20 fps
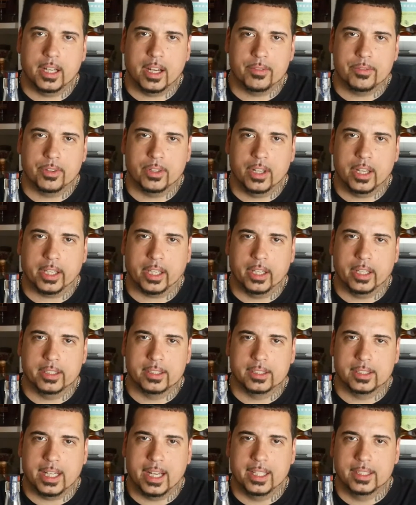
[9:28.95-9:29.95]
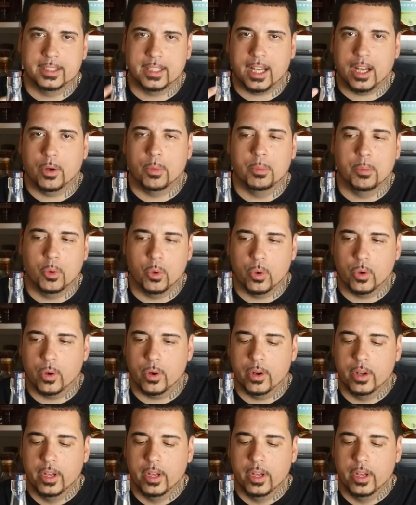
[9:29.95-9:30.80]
I feel like it stands out more.